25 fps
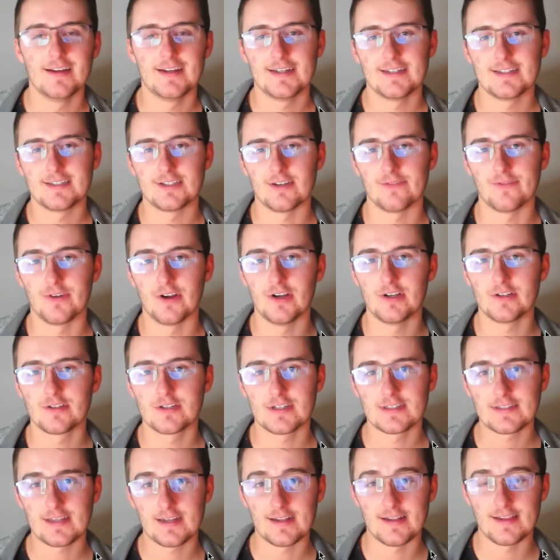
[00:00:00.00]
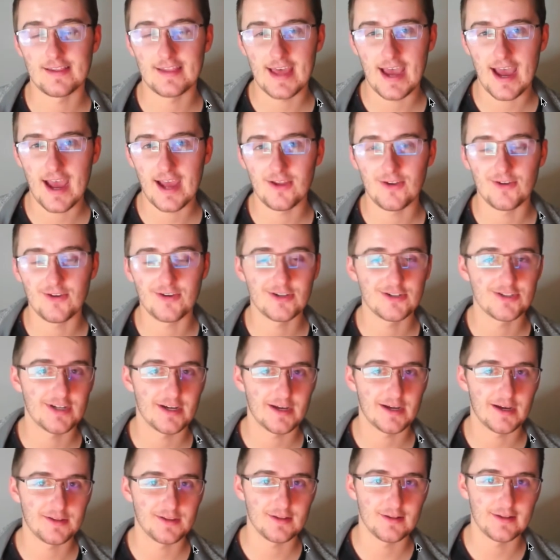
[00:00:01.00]
So if you're interested in that, you can
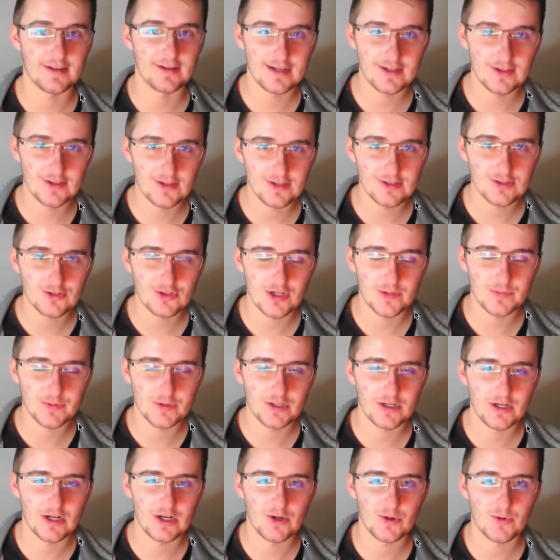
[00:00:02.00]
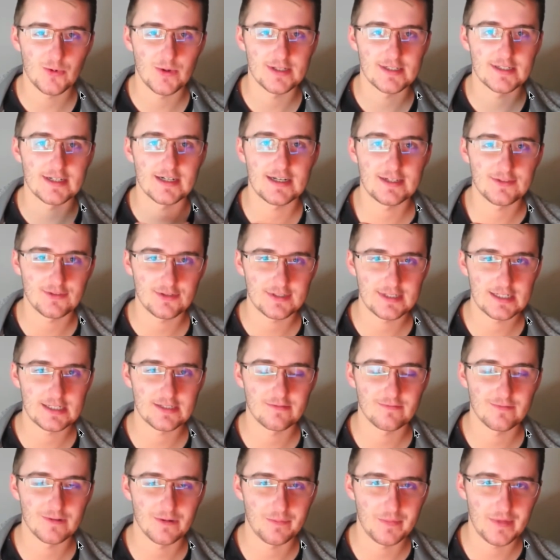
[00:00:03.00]
check out the link in the description and request a
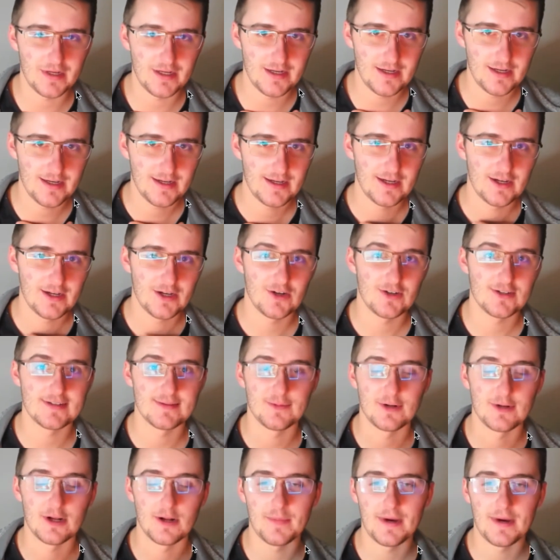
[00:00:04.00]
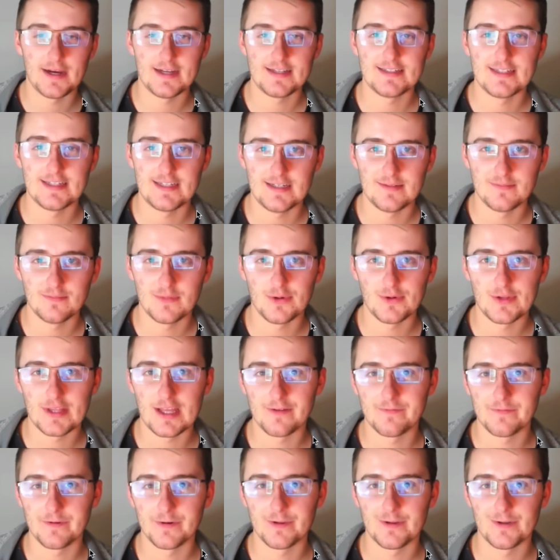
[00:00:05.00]
consultation from me or someone on my team. But
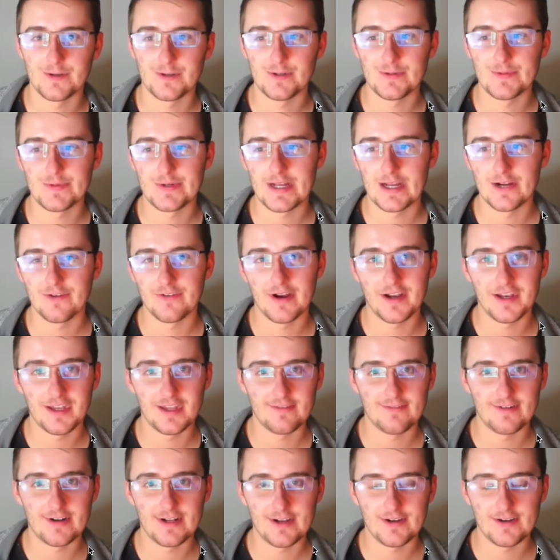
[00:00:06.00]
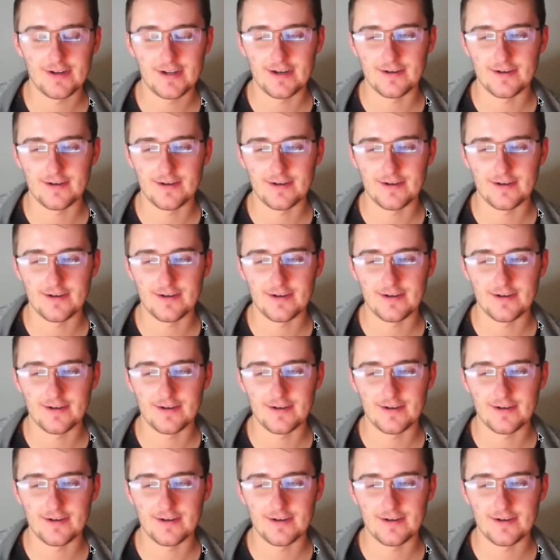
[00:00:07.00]
without further ado, we'll get right into the video now.